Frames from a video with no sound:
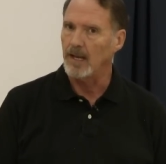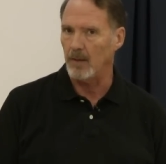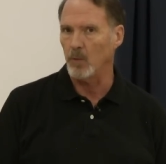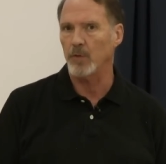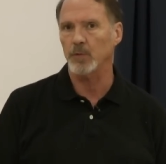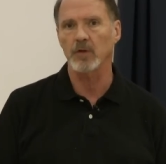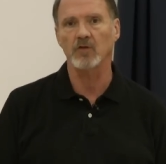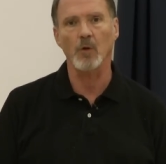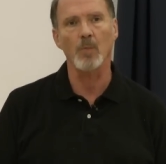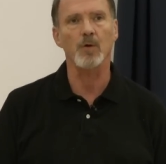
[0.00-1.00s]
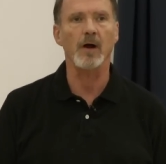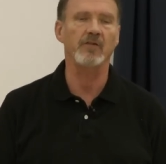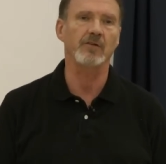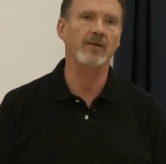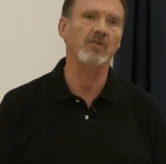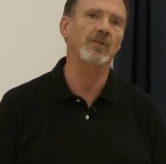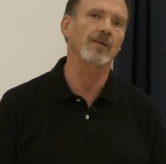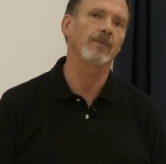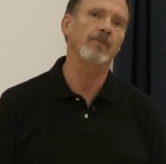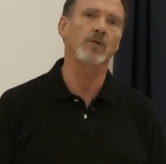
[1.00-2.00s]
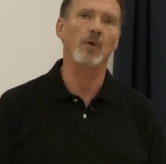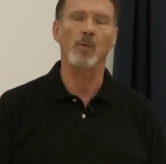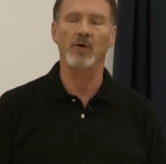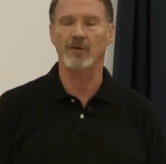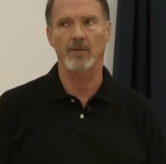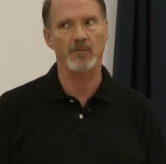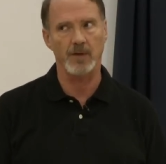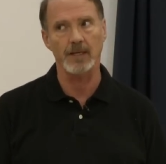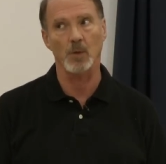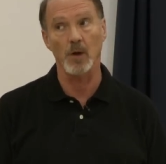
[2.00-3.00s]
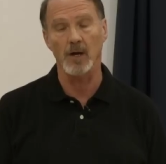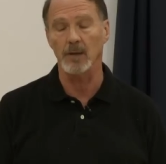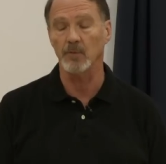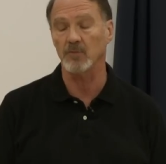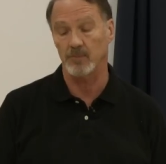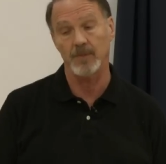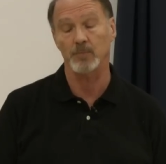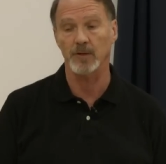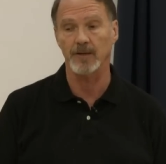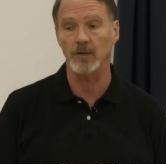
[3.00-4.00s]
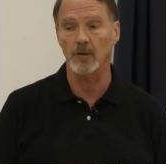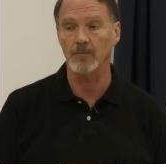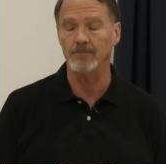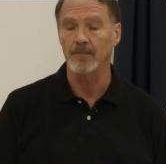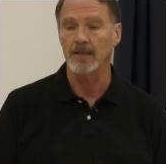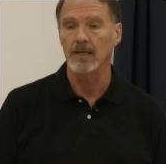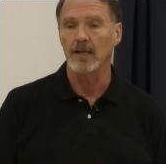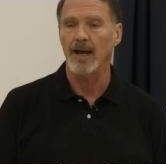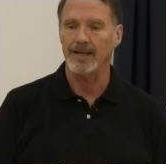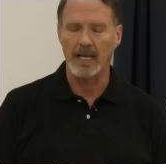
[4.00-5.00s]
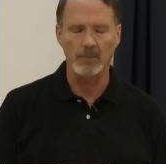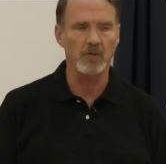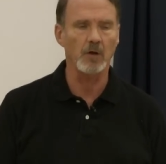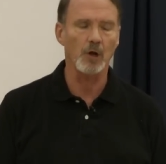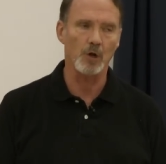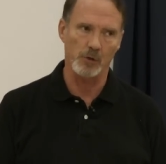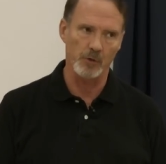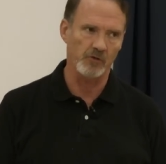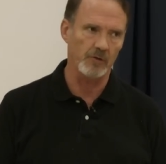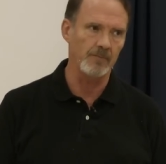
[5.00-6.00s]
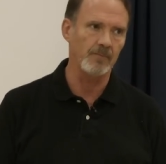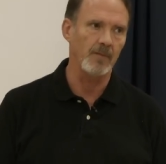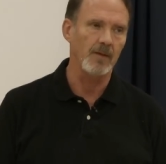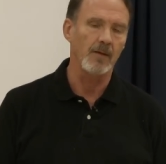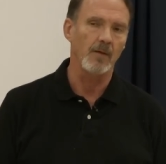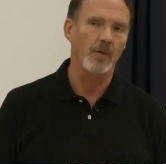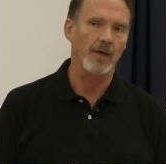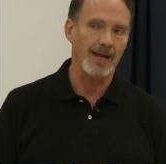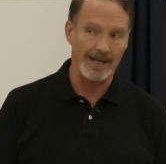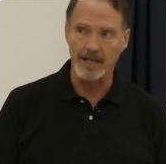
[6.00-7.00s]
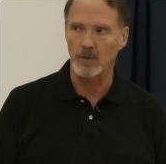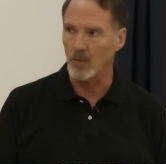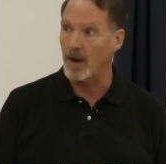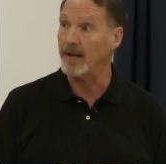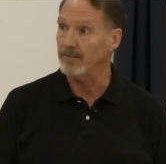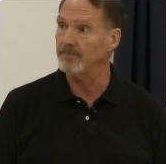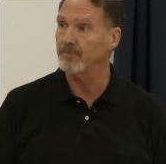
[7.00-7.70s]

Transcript: I went through this whole process, and even though I wasn't feeling well, I was pretty ill, I came to the conclusion that I got it right,